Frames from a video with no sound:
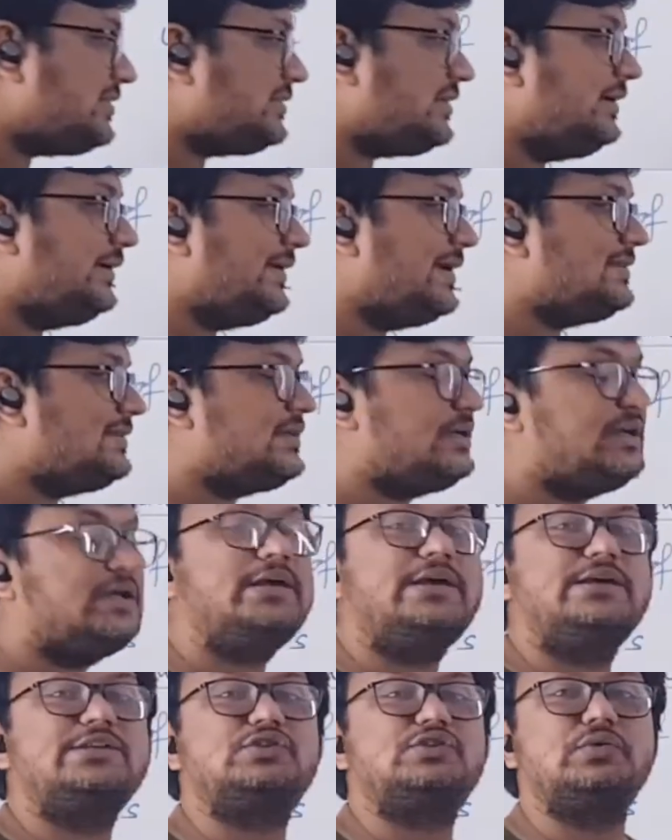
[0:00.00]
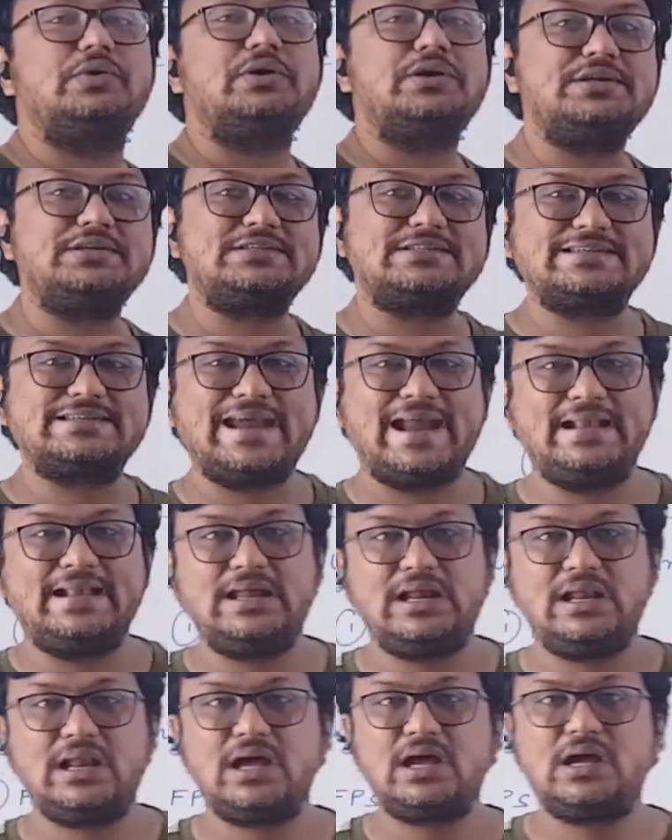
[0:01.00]
intensity, its unit is
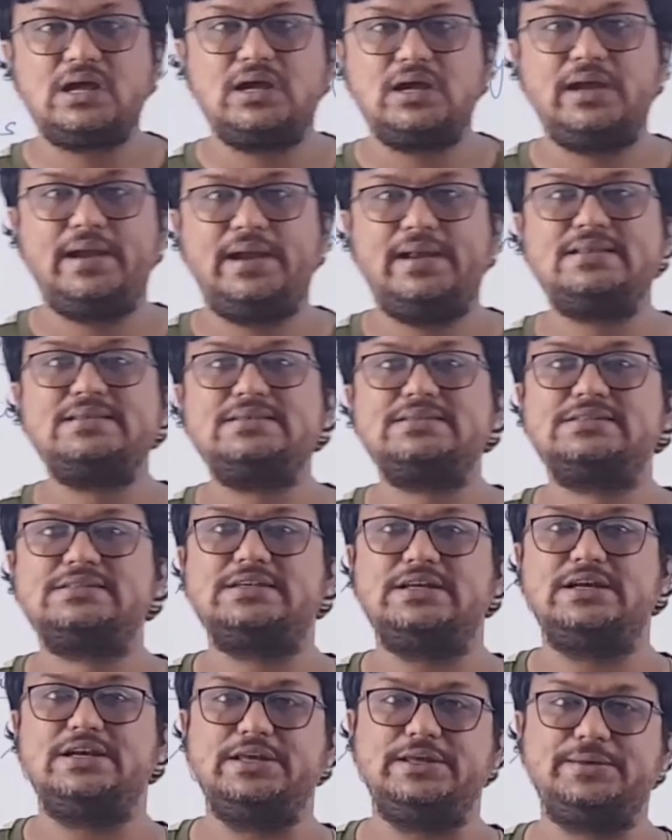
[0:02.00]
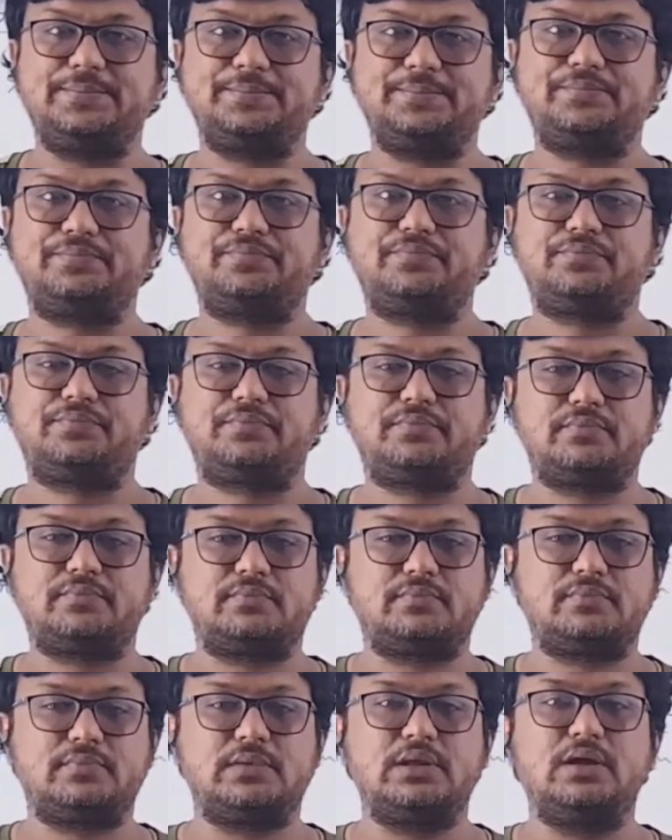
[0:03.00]
candela and CD.
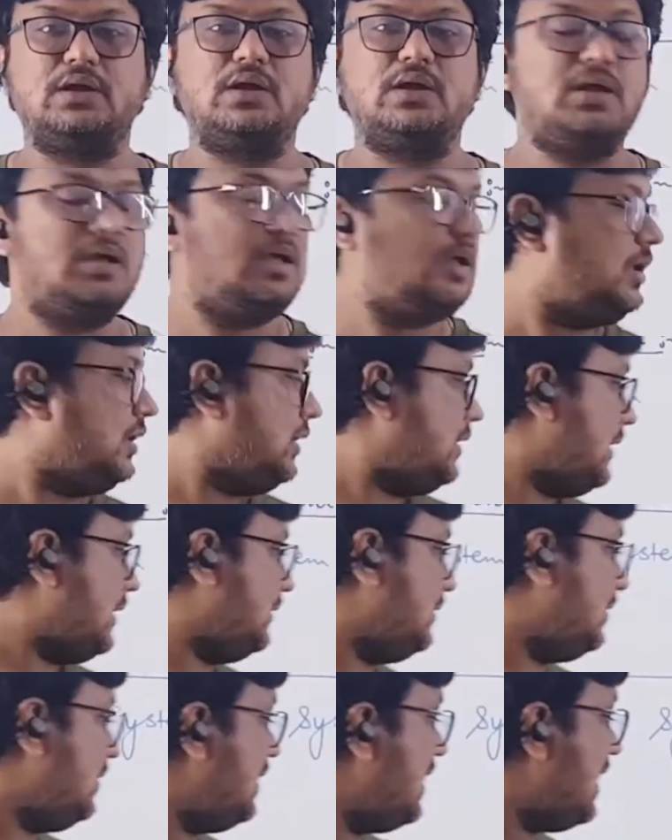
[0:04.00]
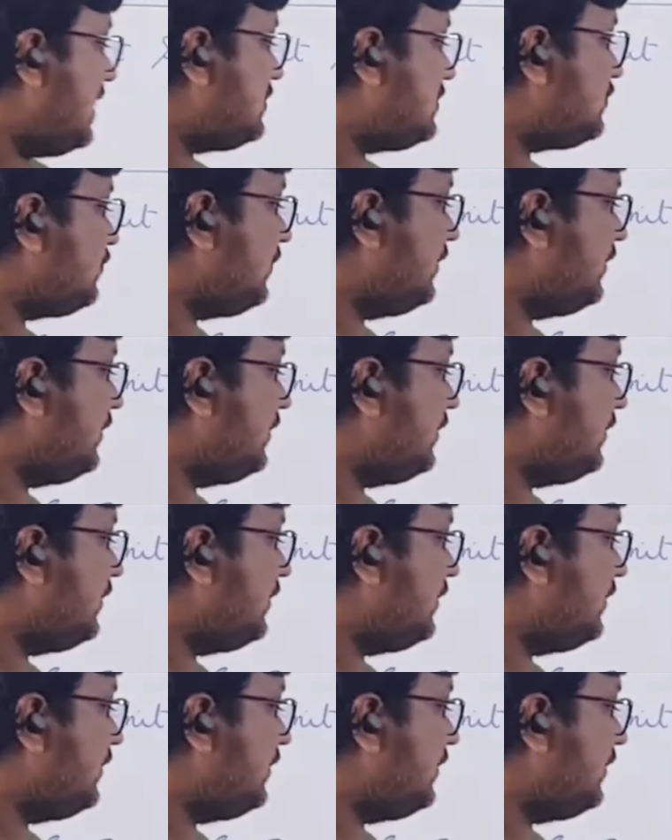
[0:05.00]
And the last one